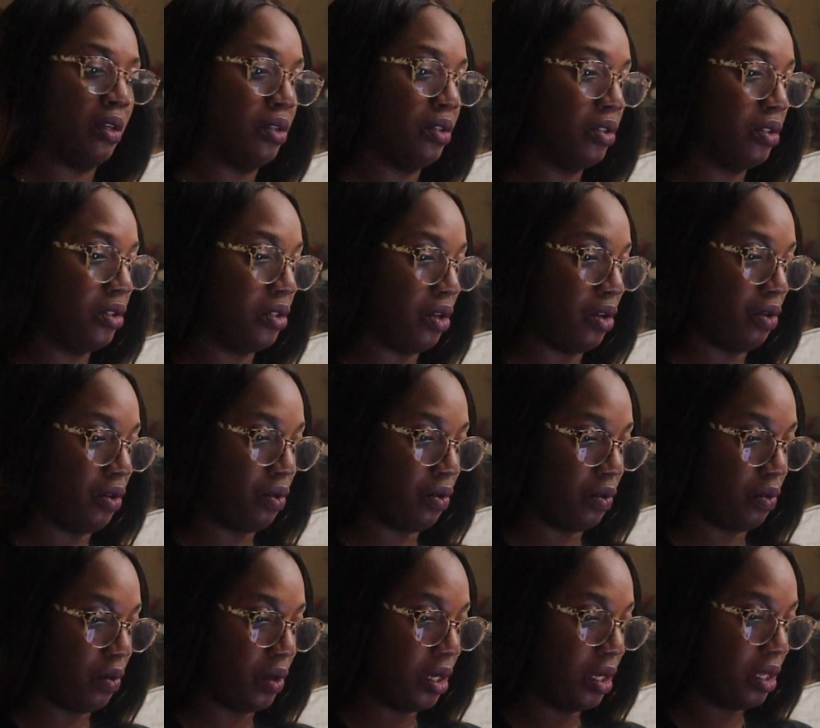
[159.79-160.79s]
So
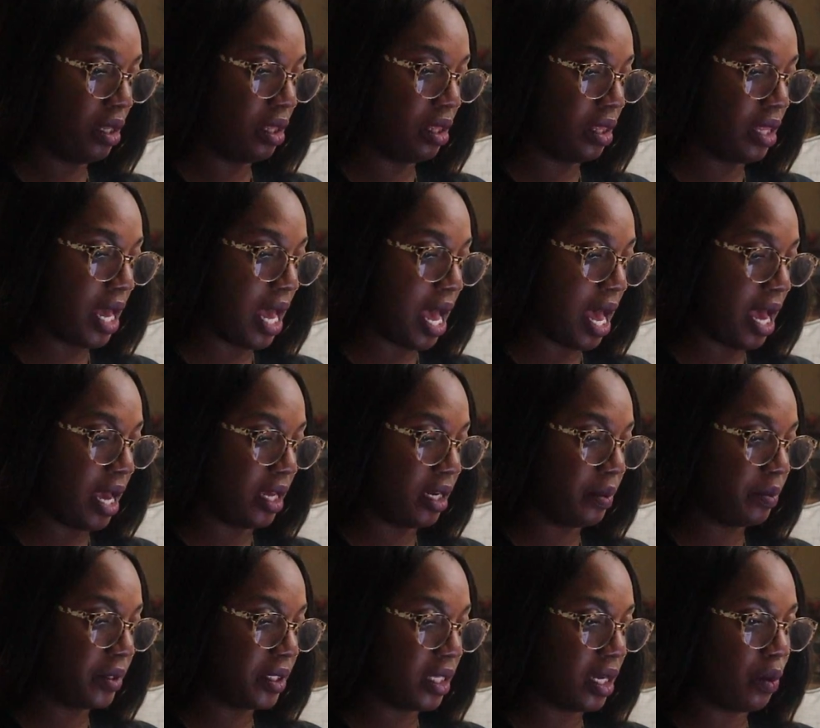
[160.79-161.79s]
the
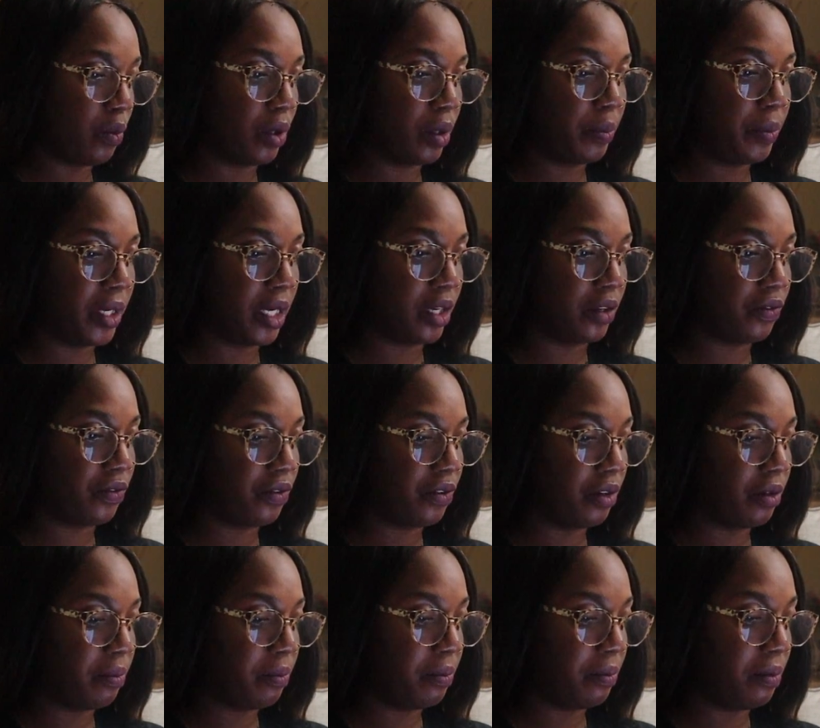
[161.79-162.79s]
items that were picked
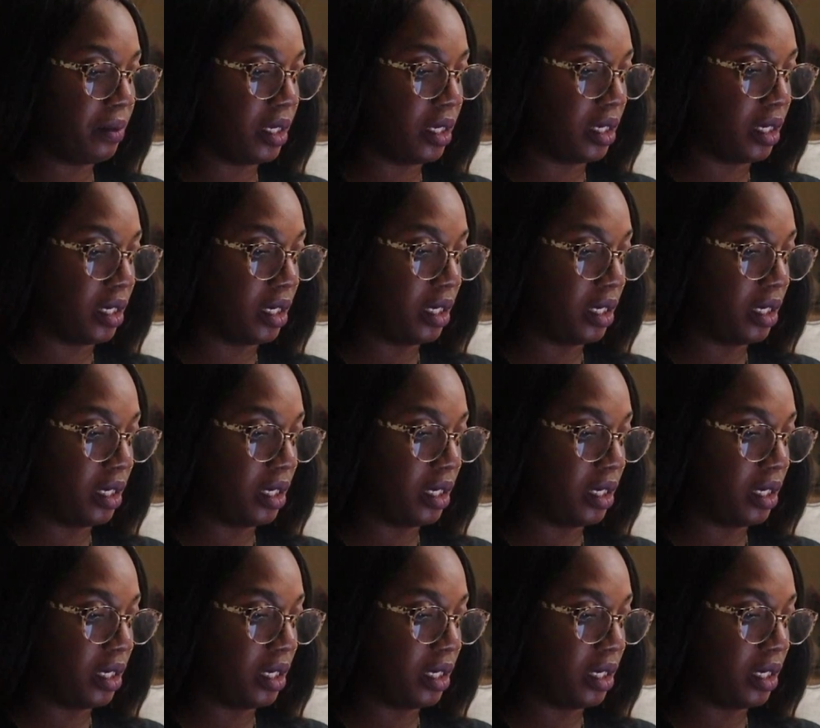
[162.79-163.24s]
for me